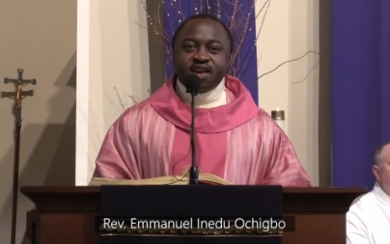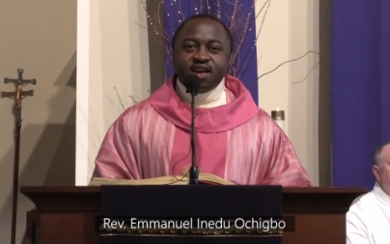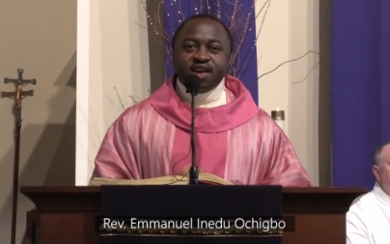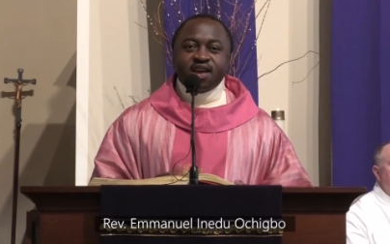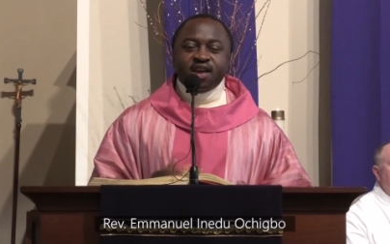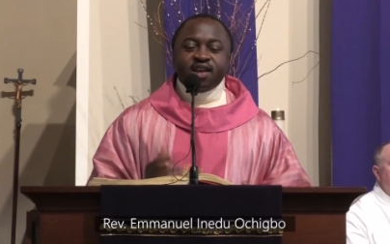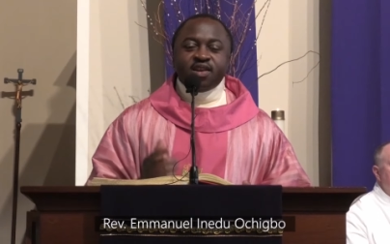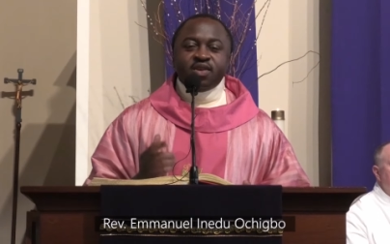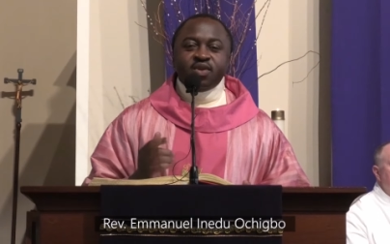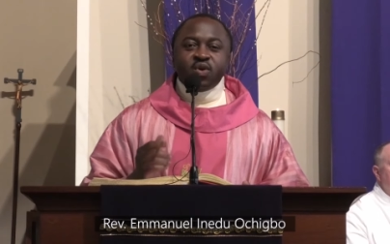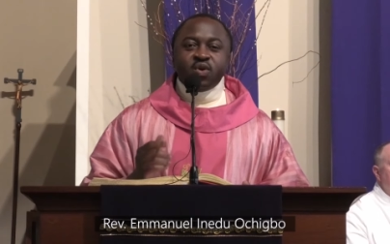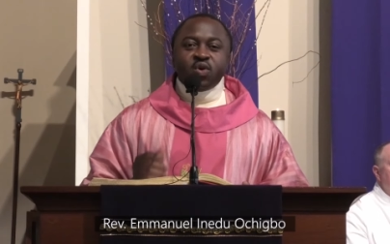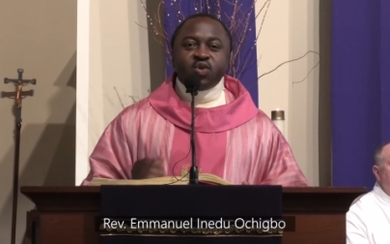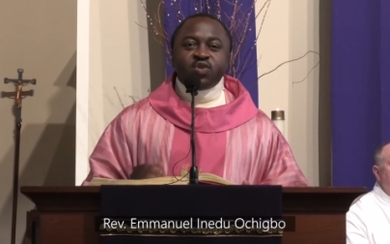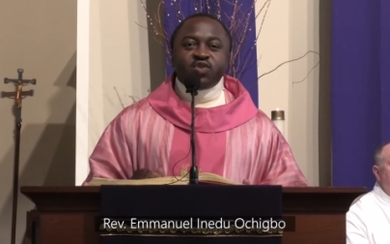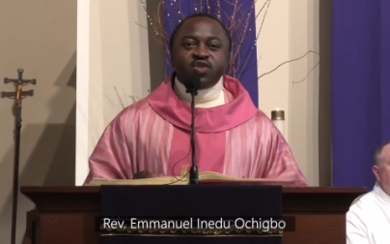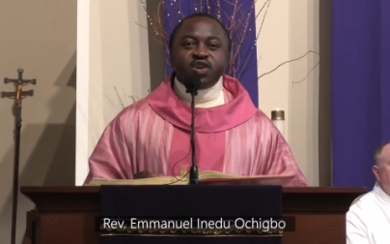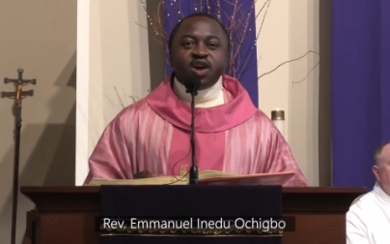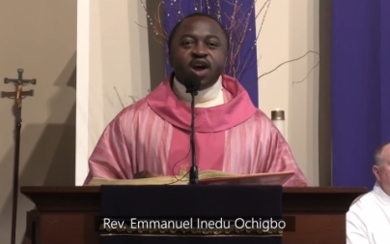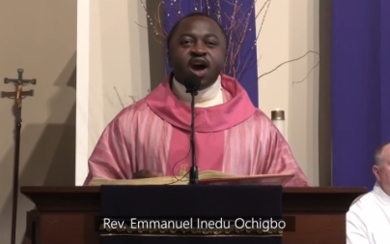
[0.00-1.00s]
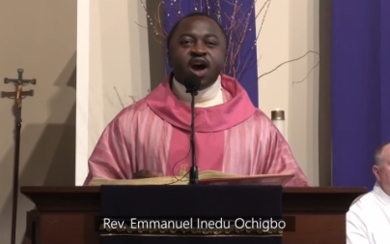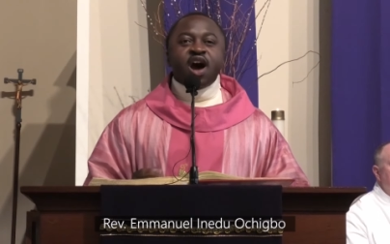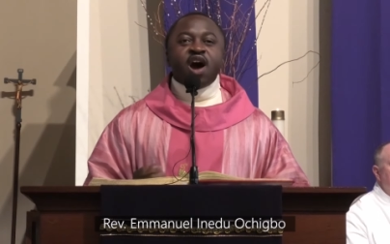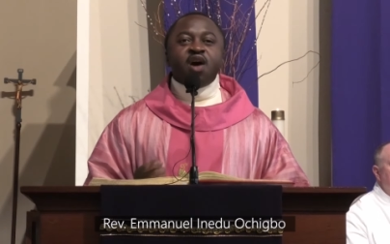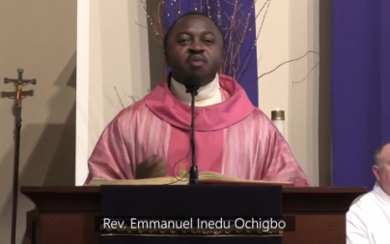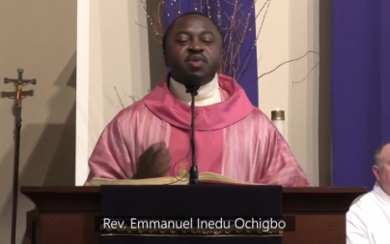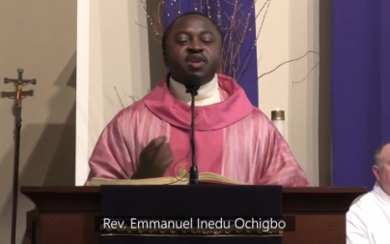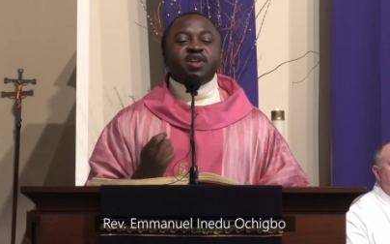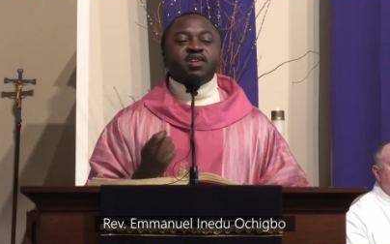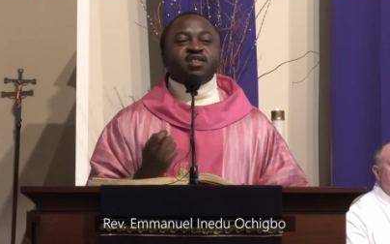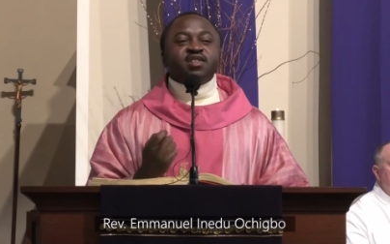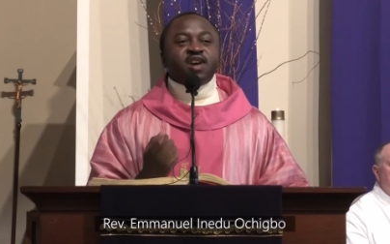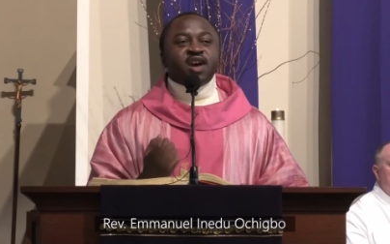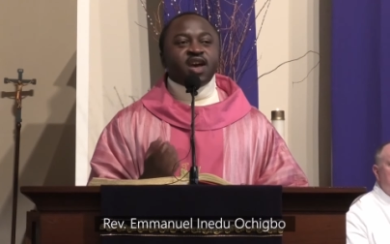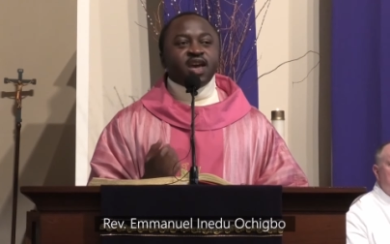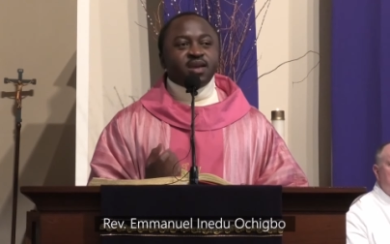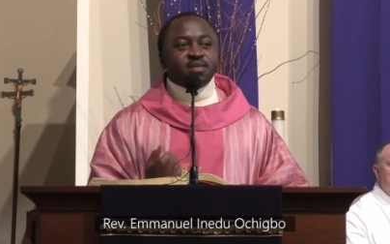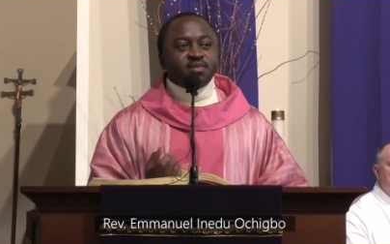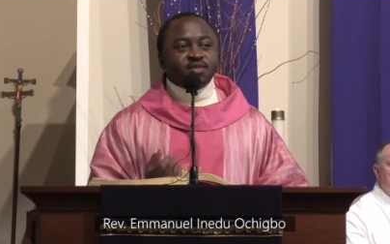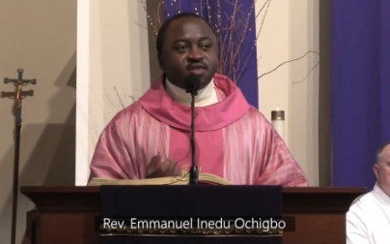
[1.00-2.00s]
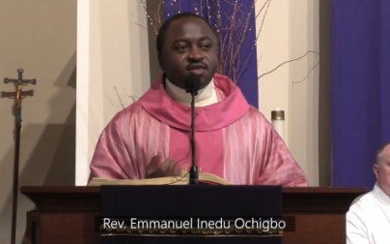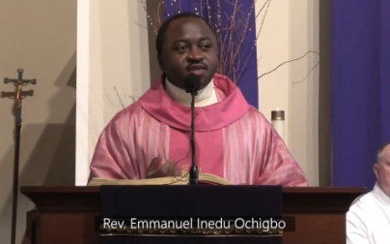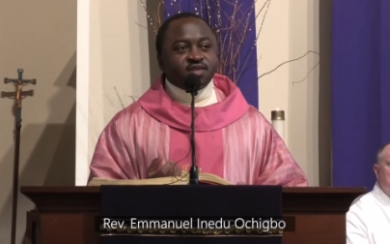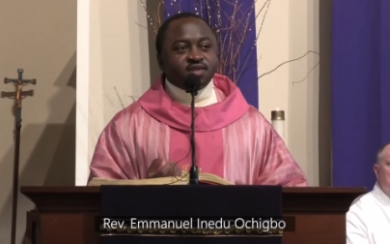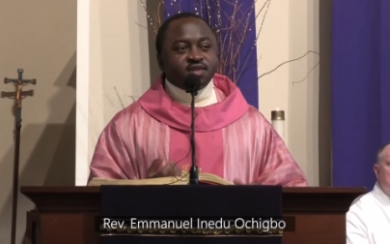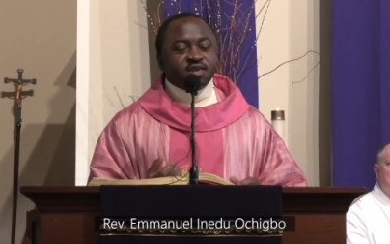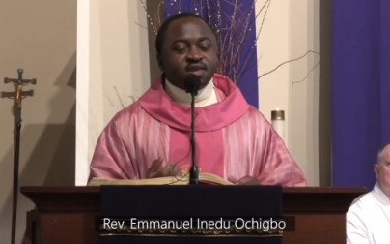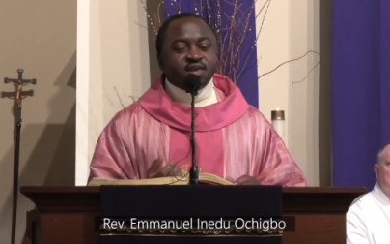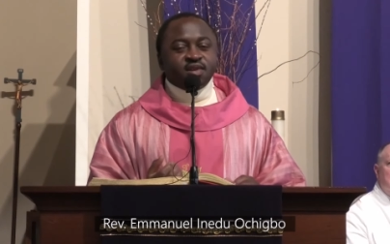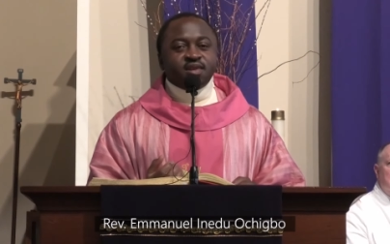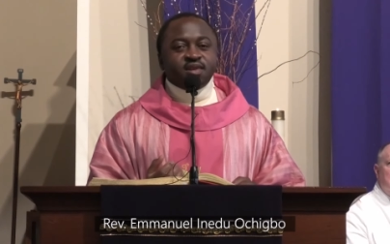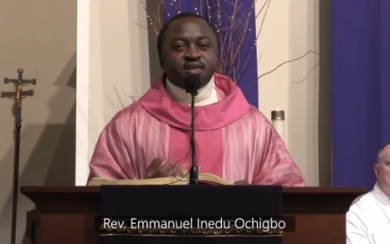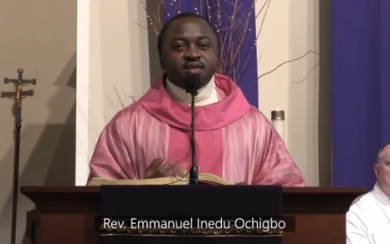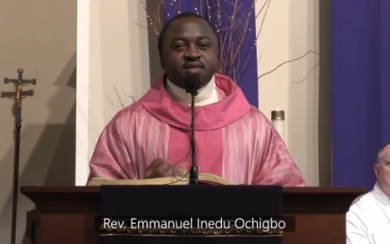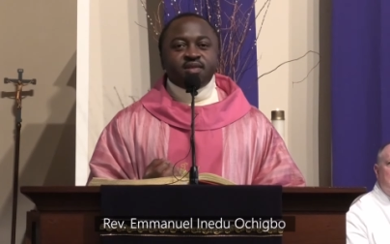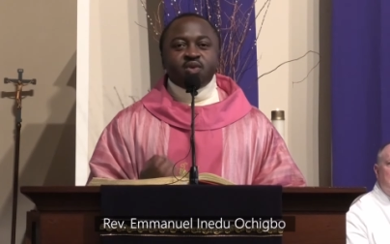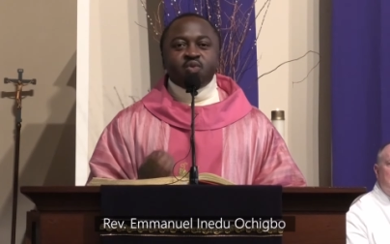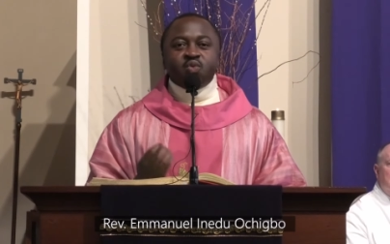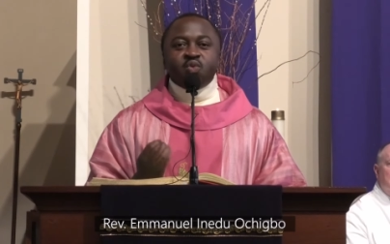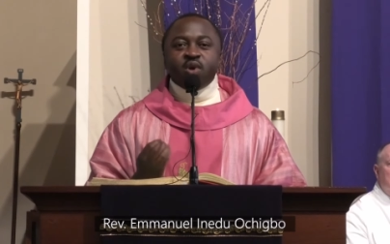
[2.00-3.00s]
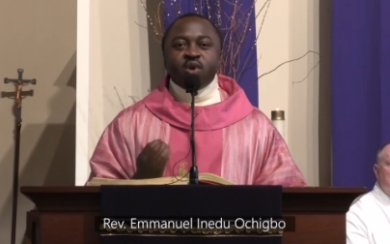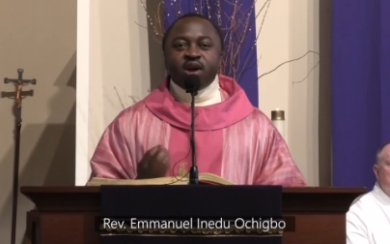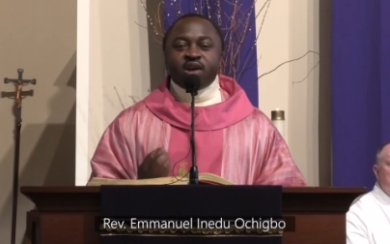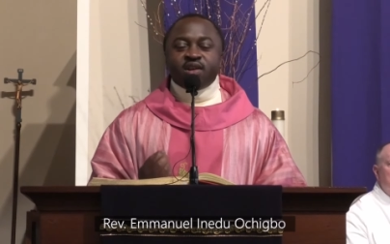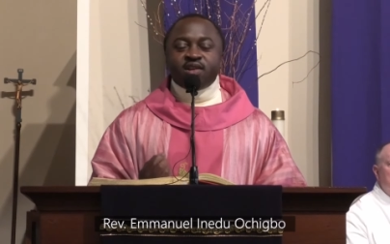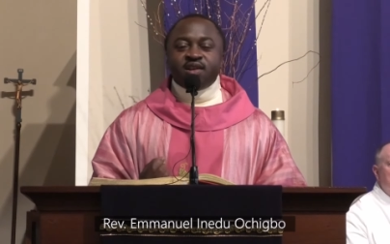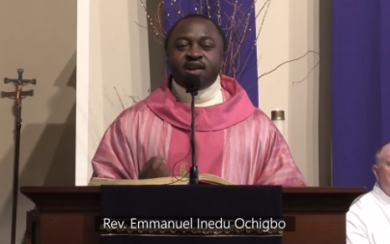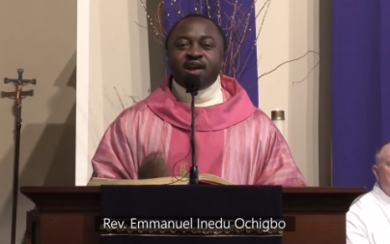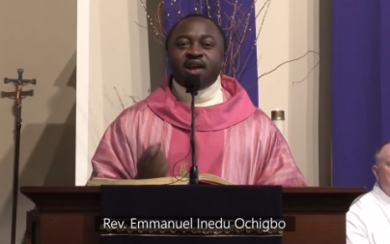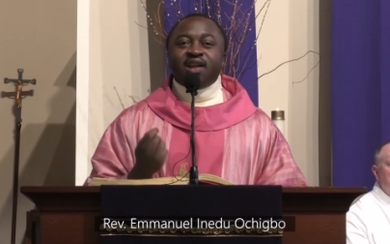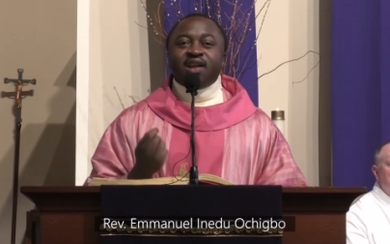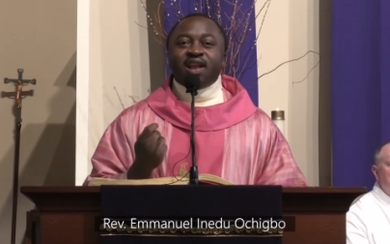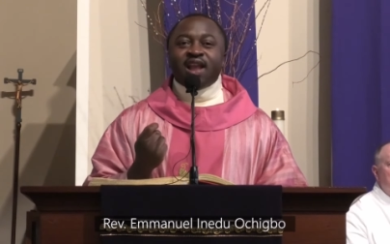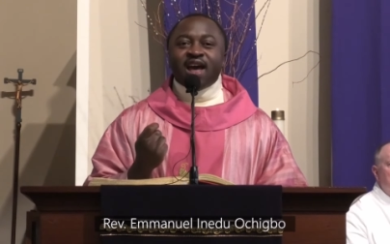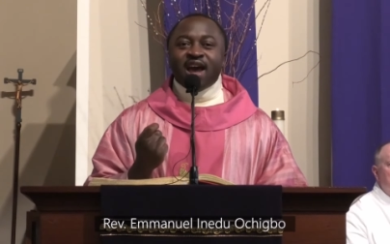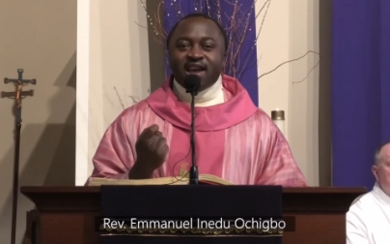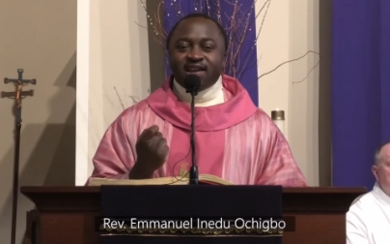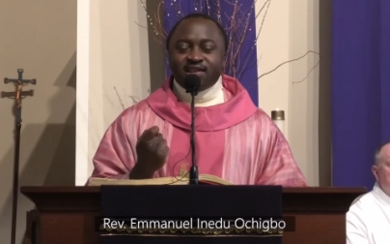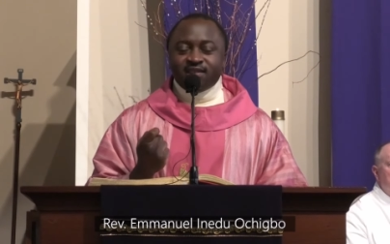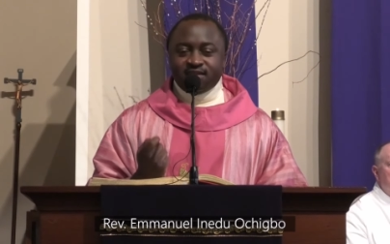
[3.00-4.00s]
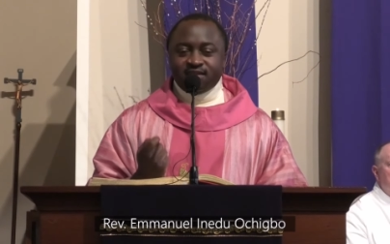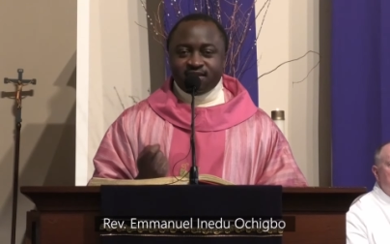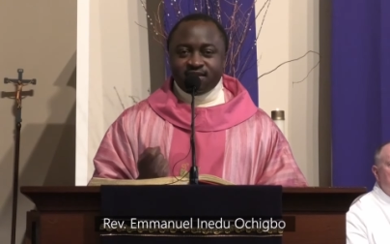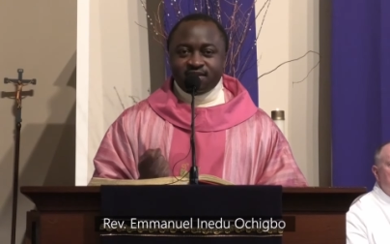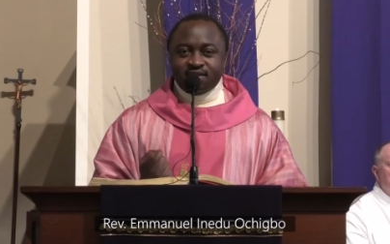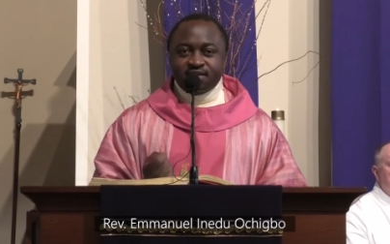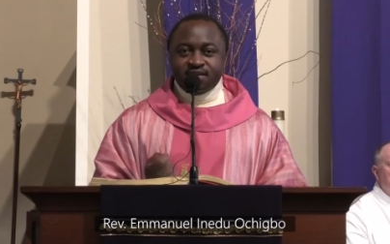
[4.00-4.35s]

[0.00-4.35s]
and note how many times the word light